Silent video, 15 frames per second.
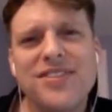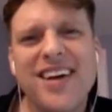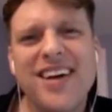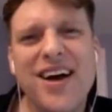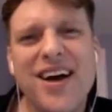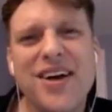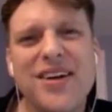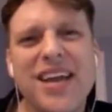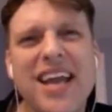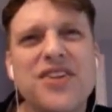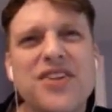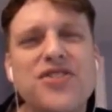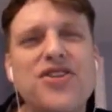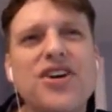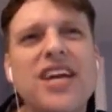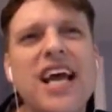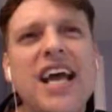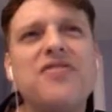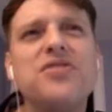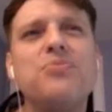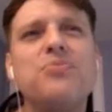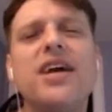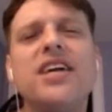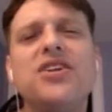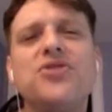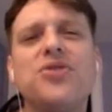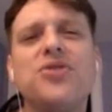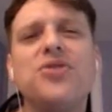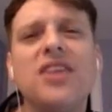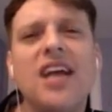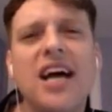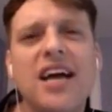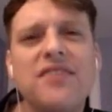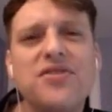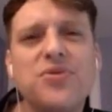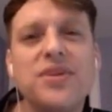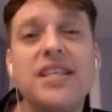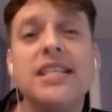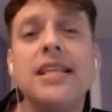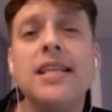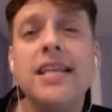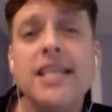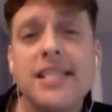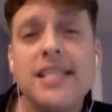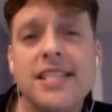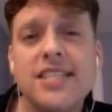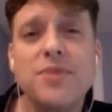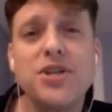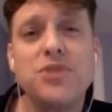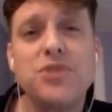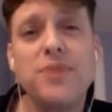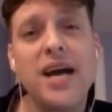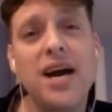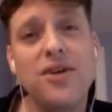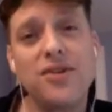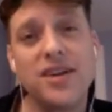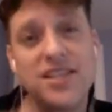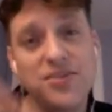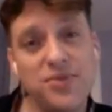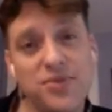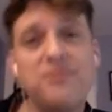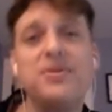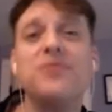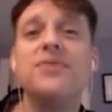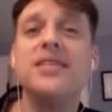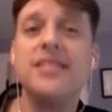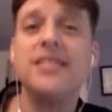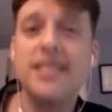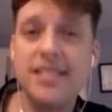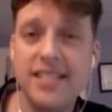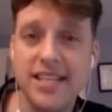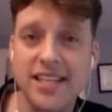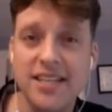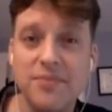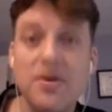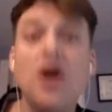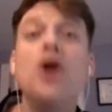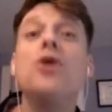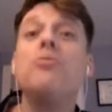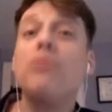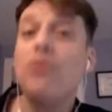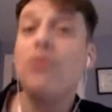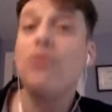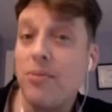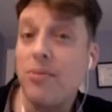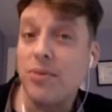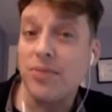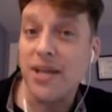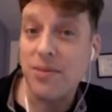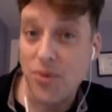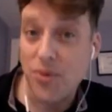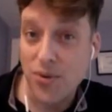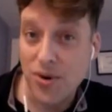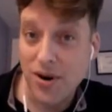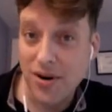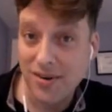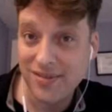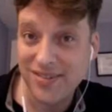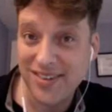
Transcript: Uh, and they're going to have to break into our lives with at least as much power as we've been resisting them, probably more.